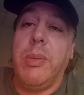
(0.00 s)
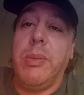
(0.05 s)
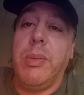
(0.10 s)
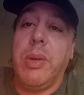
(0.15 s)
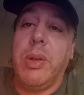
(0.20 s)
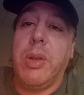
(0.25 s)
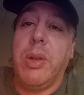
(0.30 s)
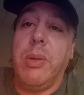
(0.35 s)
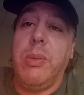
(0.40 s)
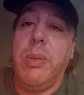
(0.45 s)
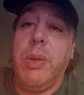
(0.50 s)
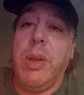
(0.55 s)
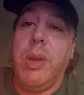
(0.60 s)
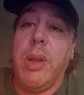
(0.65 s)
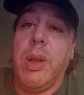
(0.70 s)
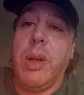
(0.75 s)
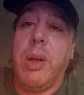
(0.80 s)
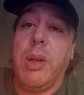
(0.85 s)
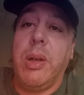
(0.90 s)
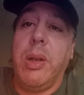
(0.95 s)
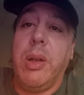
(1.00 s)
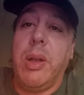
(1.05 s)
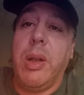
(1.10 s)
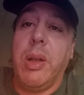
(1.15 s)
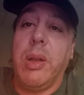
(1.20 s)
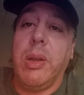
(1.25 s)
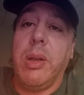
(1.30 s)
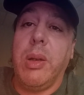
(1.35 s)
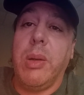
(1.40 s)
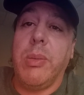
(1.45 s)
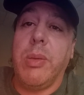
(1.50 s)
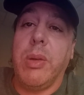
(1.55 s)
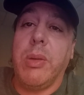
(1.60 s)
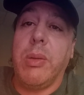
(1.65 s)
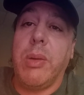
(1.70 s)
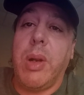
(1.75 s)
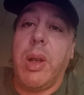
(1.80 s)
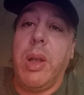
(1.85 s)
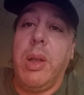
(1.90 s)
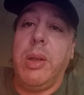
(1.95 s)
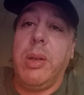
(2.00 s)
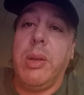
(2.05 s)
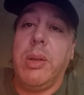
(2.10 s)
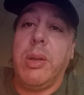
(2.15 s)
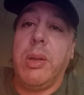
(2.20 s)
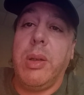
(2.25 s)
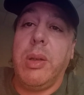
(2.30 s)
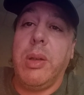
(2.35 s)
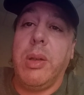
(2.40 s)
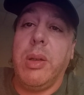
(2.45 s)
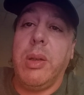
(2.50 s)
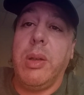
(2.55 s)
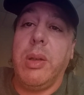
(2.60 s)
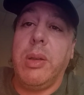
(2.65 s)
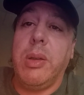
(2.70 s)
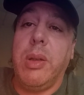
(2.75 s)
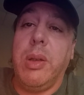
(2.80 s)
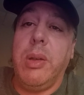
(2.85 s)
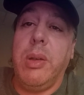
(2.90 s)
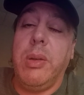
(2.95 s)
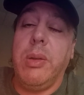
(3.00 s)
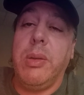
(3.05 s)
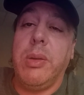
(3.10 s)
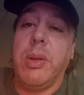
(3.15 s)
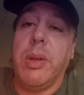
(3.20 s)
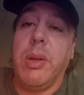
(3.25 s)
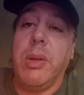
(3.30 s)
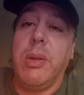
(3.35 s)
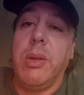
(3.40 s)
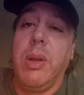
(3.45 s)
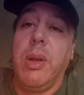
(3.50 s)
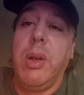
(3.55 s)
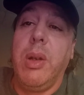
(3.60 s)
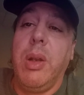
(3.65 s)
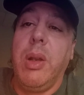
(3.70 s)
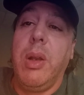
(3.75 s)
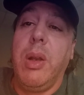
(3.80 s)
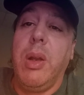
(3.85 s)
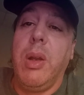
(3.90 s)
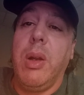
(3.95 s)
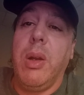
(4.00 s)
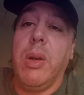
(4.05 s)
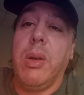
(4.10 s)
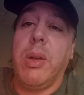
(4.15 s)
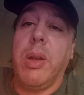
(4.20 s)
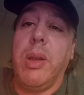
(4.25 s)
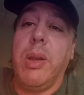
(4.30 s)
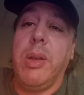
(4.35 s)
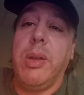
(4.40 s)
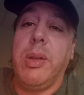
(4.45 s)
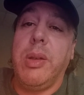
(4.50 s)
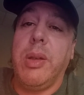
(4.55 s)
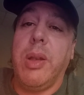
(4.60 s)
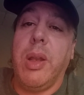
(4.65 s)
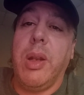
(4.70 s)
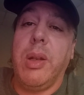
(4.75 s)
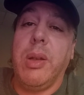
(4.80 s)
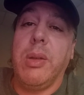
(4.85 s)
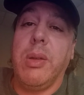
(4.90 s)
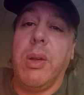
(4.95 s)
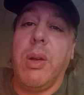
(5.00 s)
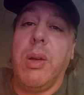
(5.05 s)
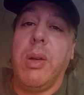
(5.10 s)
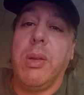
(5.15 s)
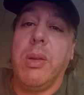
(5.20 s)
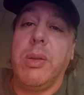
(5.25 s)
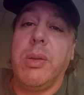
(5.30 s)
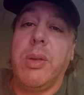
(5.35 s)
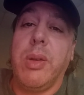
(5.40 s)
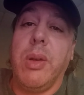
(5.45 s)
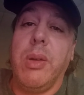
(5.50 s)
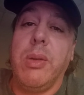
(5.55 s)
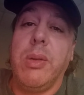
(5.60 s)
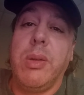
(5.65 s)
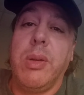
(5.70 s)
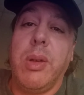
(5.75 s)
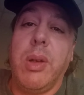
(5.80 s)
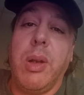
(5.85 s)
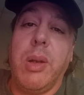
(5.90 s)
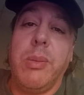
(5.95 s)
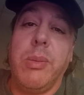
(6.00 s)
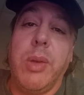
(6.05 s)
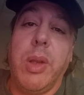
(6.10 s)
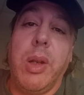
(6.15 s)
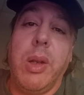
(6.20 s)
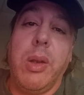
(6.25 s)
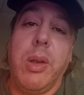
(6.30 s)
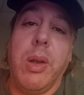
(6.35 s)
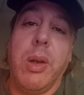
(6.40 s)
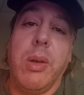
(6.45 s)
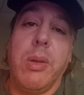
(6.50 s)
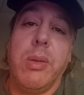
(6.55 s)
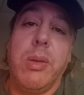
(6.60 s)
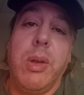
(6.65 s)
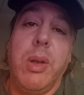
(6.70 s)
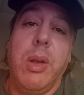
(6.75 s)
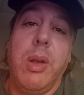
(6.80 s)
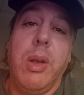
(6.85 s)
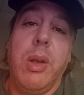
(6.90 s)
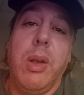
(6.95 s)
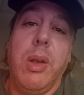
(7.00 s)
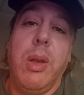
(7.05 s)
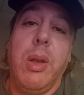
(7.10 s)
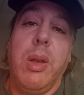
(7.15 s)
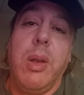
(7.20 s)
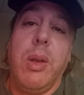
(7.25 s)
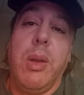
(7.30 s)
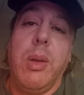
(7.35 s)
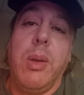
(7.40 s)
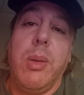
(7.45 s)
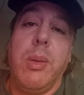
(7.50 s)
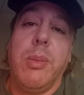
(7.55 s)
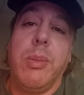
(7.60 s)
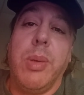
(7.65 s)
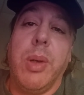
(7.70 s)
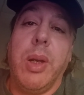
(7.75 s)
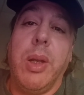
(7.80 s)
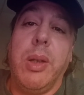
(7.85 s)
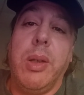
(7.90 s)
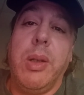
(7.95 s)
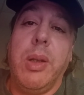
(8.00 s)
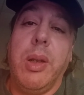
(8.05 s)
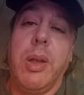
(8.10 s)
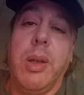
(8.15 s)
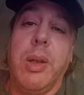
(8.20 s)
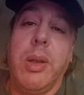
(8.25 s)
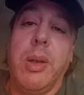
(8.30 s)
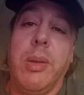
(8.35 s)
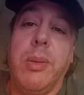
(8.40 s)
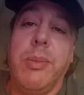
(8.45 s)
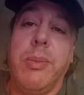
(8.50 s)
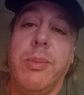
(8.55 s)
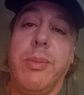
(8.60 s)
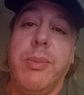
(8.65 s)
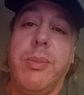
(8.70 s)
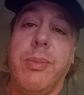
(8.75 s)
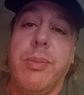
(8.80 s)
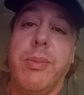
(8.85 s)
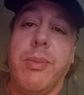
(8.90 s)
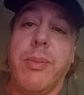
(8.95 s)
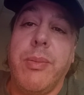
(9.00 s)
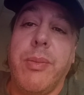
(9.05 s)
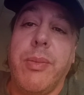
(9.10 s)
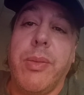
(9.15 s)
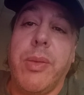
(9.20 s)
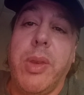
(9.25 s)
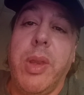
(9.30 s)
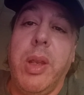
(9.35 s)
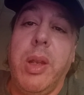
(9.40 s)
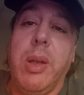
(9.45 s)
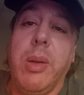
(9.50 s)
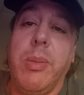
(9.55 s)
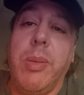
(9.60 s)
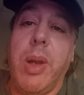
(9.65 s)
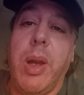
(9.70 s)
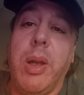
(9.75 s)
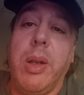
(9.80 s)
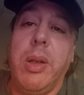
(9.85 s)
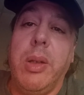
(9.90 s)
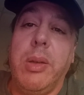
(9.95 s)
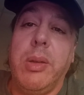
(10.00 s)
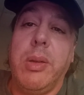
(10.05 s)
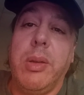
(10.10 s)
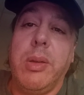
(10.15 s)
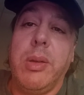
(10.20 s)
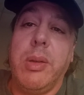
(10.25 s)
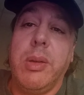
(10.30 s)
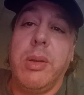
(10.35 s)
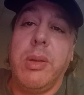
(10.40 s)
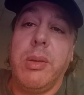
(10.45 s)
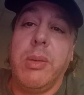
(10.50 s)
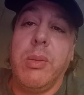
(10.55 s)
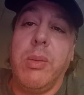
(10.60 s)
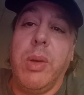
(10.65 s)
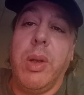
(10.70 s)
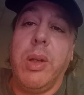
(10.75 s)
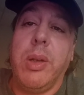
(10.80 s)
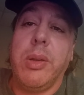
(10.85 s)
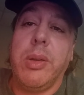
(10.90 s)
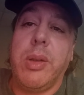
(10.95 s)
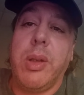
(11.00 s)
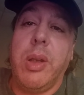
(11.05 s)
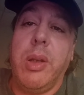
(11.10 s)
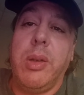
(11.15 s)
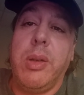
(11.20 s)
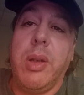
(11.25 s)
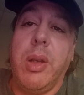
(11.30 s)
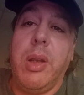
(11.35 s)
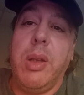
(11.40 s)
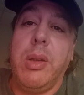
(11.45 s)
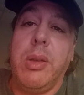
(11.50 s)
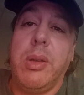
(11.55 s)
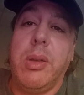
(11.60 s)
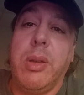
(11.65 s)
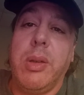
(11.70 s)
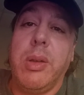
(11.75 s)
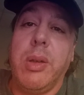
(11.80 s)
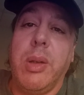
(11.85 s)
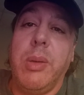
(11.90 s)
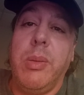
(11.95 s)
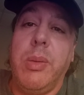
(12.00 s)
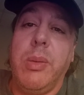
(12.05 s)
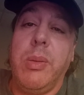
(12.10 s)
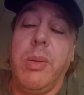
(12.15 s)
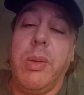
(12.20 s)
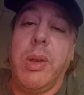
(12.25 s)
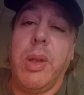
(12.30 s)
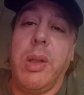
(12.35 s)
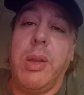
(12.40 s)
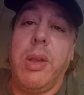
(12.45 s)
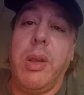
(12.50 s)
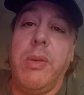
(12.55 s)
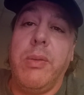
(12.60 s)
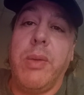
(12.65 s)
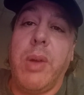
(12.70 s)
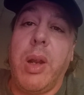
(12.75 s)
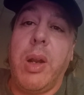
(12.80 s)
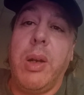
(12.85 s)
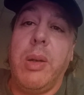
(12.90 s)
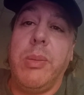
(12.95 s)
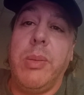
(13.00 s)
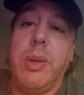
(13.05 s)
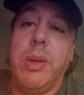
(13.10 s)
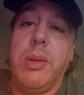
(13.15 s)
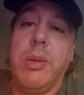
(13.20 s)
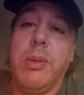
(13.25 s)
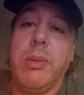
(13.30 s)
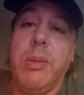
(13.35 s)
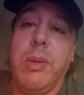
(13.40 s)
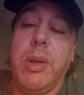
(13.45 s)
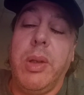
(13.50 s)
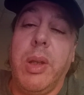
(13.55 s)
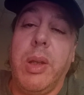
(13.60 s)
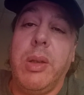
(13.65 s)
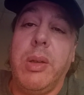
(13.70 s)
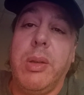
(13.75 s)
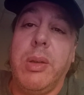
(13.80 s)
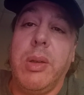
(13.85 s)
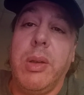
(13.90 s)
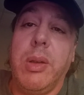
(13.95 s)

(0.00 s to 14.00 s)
it should be their inalienable right to do so. Okay, this is getting long, so I'm going to go. But think about it. What else can change? I mean, we got the environment, we got